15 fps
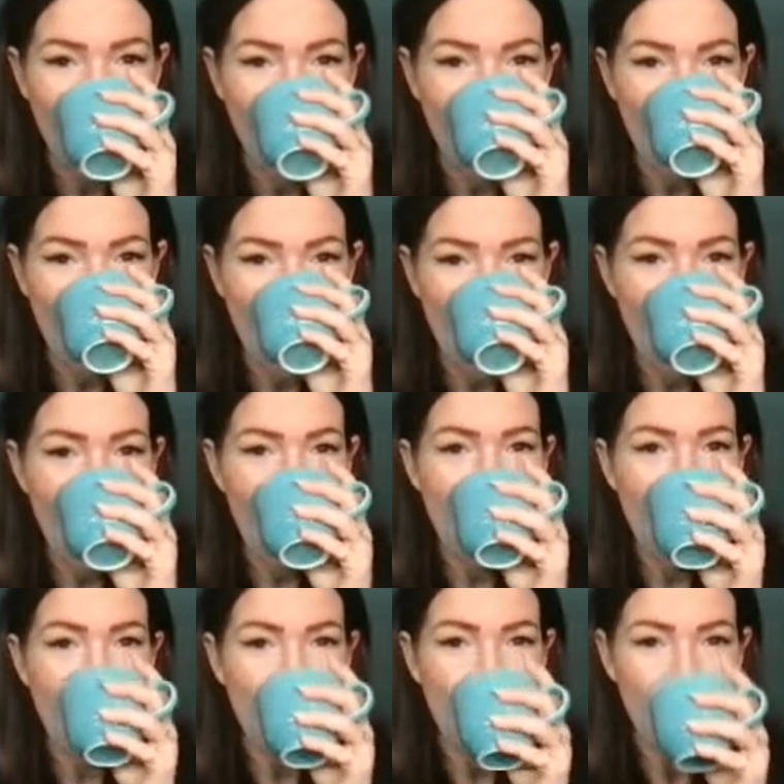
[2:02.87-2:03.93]

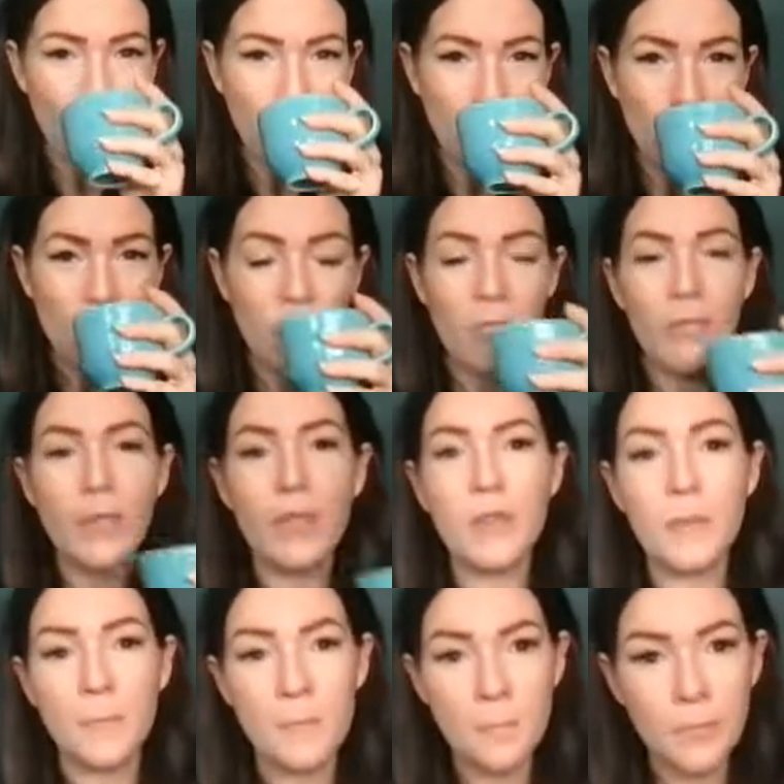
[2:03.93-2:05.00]

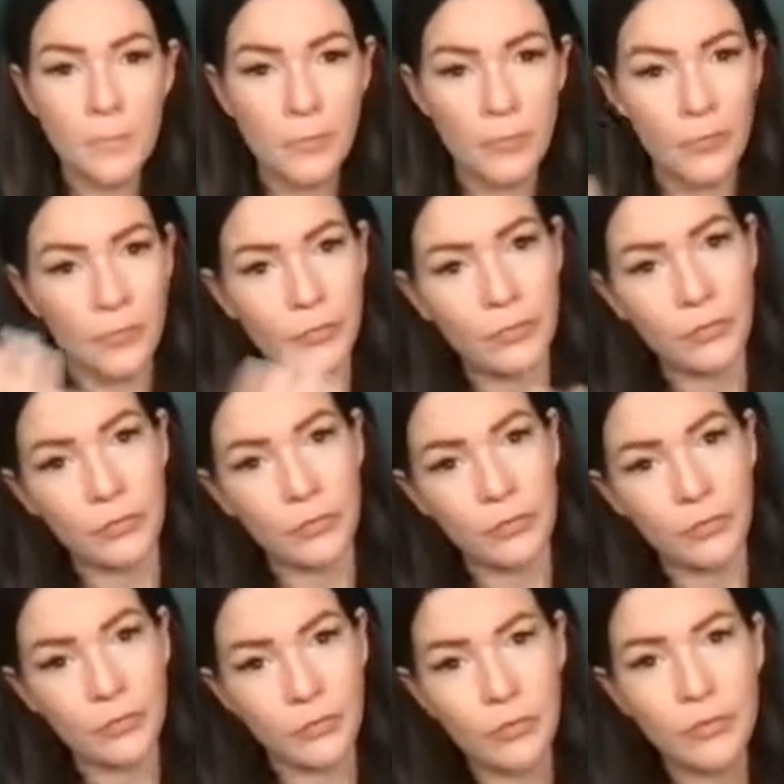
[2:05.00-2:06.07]

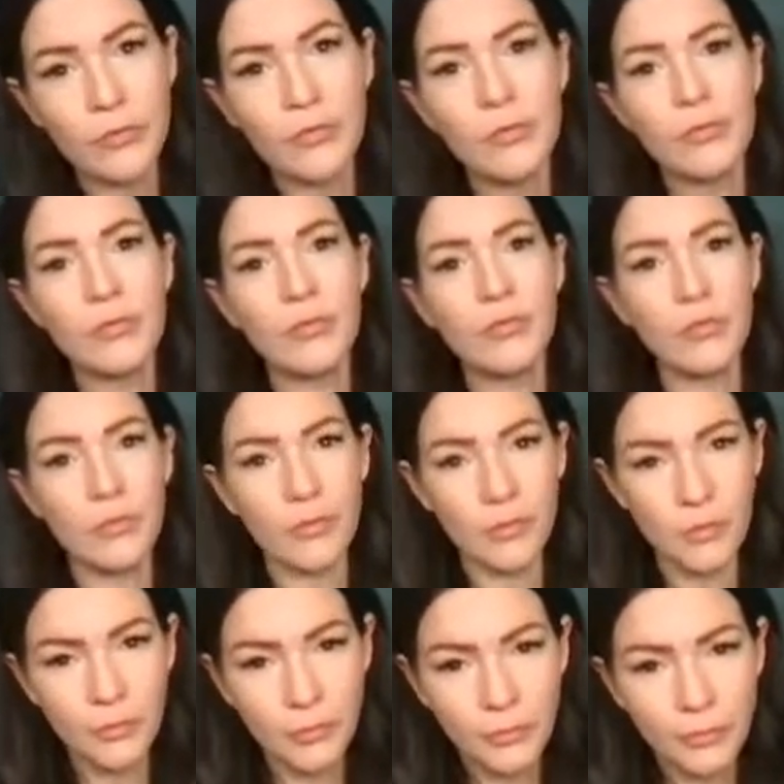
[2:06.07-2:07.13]

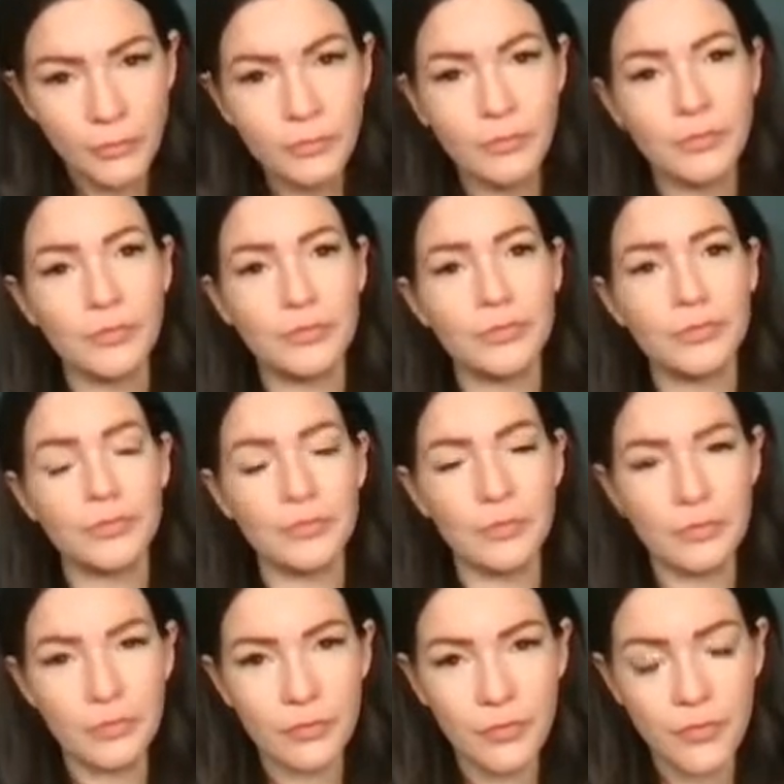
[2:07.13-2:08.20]

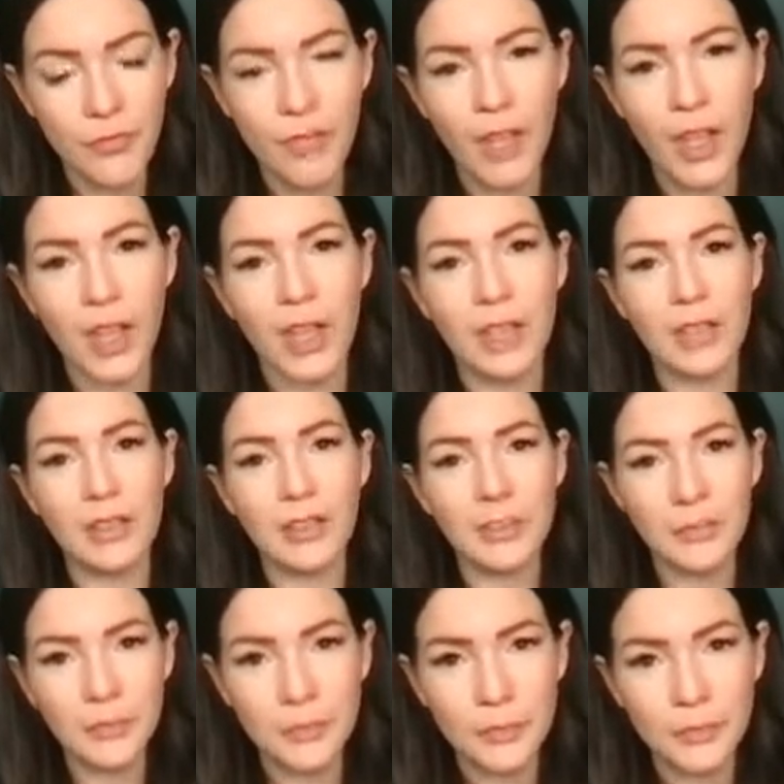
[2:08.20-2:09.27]

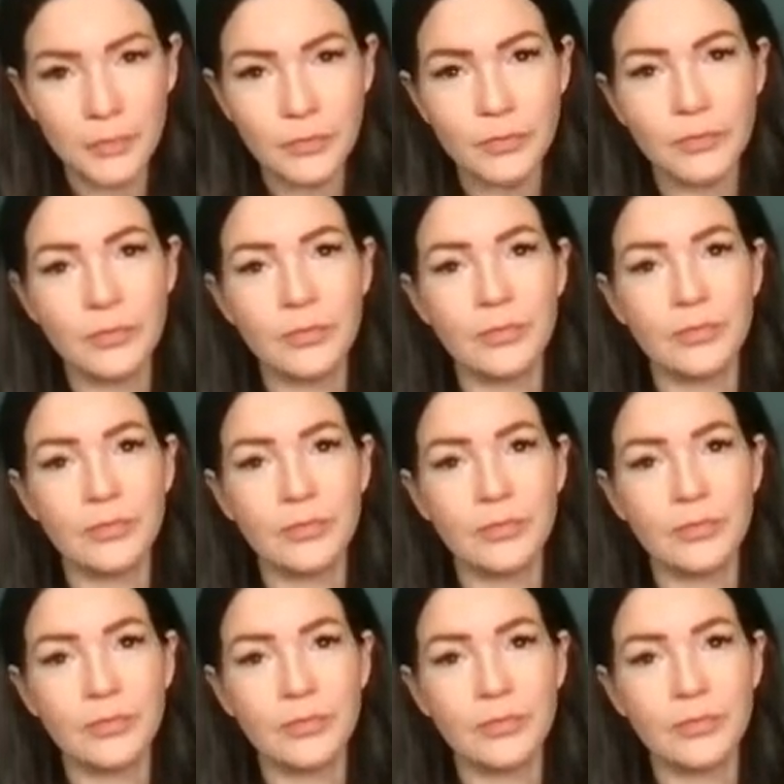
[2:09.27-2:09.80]
[no speech]